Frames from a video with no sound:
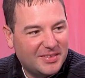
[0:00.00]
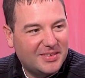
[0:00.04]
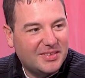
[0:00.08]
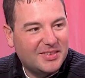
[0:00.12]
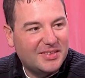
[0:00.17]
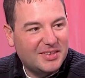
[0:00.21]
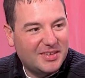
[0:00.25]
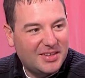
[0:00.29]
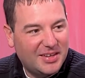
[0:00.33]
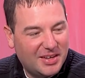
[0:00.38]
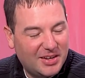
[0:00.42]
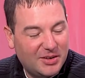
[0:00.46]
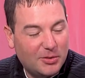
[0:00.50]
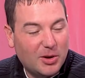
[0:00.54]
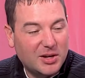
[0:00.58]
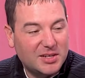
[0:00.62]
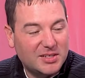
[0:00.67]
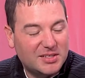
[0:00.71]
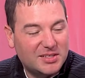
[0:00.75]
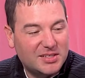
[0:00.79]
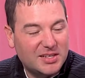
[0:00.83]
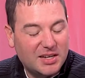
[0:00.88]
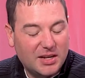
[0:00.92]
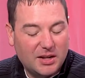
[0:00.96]
great. It
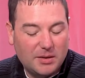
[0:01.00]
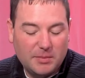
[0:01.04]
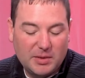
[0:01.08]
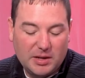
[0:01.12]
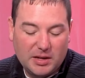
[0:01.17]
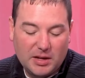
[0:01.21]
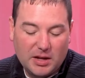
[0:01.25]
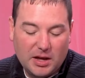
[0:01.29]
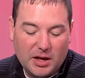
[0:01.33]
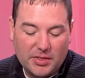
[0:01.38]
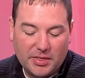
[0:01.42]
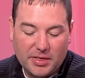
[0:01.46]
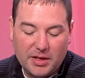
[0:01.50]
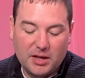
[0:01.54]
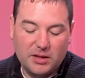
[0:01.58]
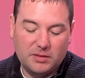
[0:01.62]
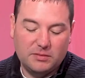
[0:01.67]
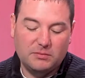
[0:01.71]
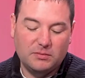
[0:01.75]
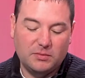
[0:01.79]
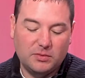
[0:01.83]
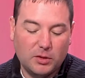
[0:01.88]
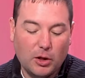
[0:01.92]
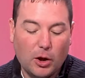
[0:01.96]
was, and I mean, at it,
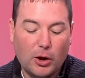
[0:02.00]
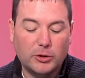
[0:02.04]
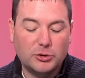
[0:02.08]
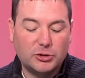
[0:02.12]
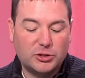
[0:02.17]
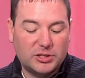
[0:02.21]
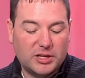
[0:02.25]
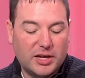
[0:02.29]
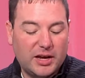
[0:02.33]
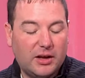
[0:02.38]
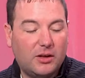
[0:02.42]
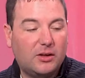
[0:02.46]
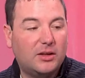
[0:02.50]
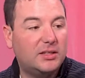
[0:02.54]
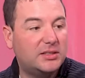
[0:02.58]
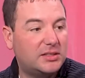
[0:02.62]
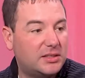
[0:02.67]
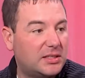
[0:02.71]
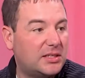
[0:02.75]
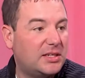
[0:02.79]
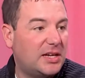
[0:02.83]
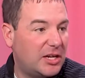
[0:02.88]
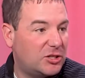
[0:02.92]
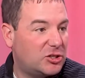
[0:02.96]
large scale,
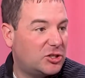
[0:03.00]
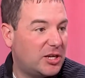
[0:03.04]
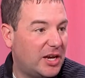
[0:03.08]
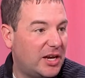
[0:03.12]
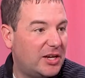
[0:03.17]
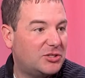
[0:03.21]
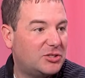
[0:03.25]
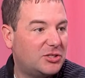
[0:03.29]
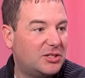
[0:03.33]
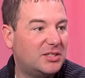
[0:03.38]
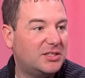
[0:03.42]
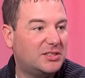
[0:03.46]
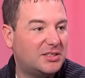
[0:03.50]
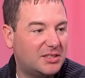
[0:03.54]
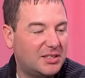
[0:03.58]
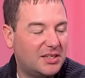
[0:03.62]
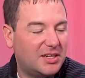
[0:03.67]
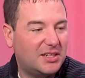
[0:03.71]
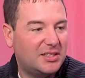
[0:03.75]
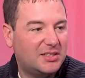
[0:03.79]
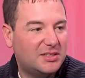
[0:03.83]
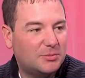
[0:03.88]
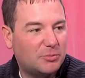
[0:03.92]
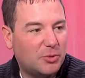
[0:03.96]
it's education. It's
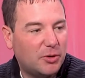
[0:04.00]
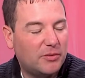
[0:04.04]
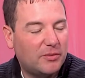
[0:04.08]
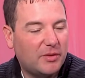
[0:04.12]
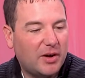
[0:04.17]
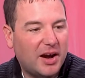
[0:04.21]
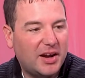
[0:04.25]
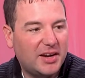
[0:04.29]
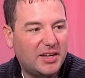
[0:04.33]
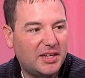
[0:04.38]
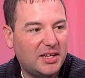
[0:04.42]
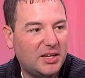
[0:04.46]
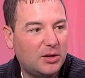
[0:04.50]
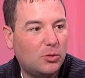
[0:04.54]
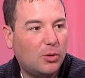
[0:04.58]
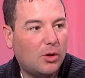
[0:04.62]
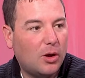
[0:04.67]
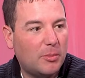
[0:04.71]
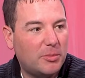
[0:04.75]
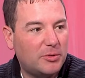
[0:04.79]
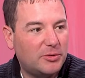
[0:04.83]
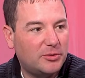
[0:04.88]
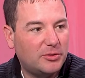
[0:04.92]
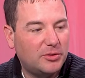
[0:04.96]
it's providing equal
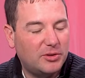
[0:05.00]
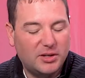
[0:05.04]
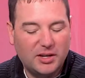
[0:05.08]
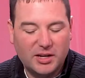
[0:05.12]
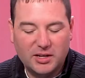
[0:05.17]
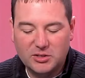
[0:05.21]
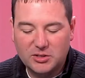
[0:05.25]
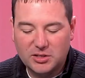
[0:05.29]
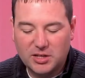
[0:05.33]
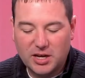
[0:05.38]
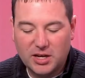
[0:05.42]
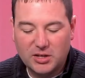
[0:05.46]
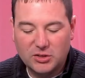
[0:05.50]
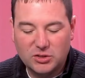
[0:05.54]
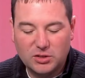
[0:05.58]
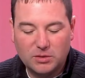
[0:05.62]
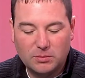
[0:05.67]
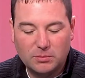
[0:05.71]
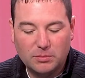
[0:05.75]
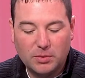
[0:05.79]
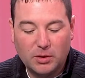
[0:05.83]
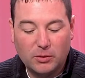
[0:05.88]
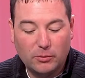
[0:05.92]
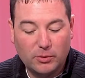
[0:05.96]
opportunity to education,
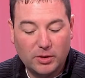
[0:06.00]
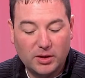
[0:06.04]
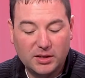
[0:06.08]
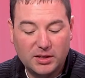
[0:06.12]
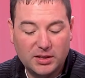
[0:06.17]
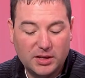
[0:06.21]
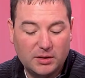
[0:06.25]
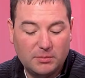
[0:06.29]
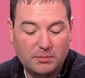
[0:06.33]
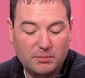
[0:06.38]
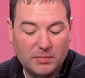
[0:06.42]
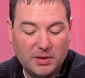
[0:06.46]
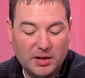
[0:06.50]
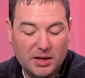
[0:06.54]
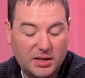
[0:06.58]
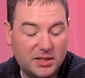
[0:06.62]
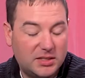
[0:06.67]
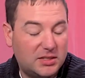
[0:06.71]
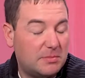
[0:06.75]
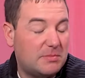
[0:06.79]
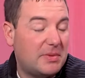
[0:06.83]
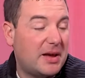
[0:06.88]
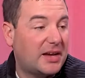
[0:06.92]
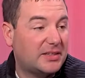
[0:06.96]
yeah. but really it has
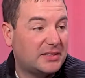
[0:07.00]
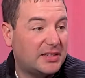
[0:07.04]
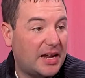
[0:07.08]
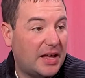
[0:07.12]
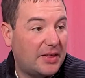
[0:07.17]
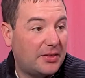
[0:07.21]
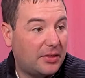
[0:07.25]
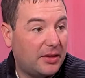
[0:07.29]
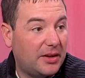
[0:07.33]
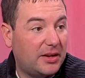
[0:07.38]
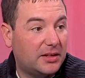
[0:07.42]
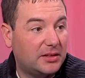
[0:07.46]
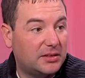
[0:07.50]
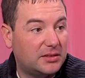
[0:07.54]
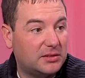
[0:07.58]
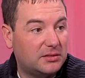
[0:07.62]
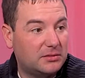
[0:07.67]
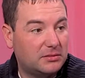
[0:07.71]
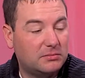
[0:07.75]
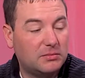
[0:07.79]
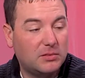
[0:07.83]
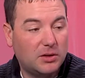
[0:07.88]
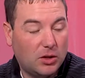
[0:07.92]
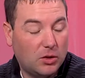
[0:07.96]
impacted
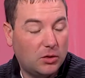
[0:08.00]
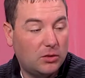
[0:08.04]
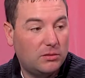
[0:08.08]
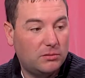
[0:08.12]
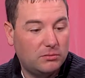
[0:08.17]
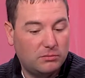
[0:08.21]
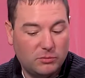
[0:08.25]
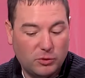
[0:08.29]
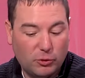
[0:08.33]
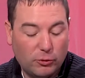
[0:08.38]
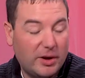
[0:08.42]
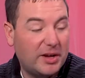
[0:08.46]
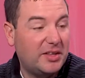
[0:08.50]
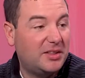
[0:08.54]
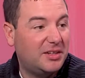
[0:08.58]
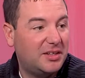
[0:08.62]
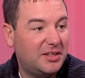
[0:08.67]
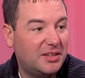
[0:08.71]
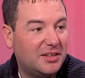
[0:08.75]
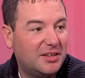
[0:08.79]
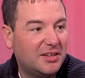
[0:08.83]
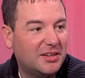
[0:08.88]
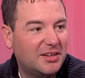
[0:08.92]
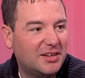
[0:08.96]
athletics
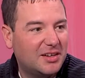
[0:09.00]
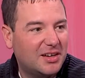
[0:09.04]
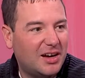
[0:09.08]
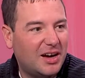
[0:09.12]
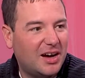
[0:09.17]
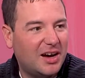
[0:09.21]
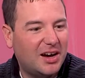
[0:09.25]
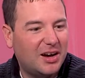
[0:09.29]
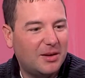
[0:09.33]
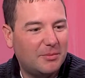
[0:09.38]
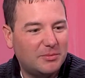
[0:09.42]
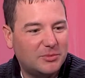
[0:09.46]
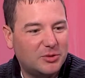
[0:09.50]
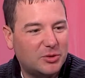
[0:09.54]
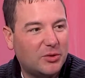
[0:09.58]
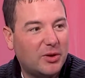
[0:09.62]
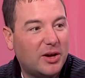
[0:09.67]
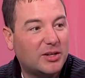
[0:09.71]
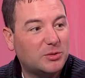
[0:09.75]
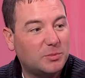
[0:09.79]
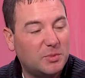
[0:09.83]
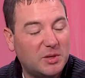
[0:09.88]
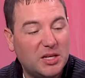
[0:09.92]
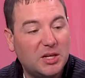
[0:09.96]
greatly. Yeah. Um, so there
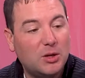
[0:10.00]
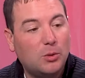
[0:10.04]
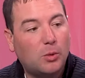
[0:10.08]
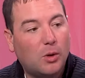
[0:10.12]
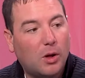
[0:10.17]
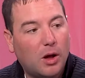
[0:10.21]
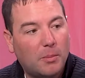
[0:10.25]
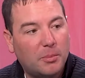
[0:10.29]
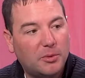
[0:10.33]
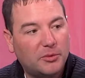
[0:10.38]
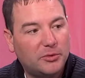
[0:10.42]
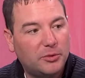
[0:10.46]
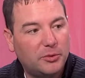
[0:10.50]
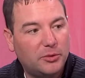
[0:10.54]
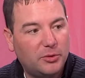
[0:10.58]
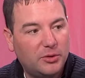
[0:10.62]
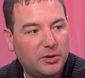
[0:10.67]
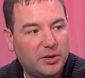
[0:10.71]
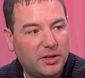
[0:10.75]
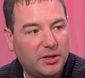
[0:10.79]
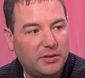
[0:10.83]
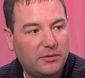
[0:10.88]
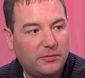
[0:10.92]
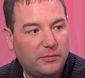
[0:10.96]
has to be equal
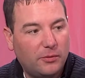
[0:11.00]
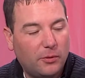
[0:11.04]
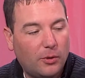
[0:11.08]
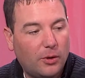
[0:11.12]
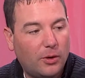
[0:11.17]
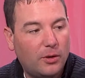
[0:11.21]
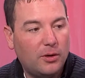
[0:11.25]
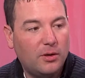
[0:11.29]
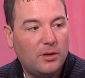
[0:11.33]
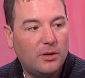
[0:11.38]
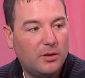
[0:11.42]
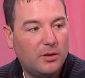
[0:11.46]
opportunity for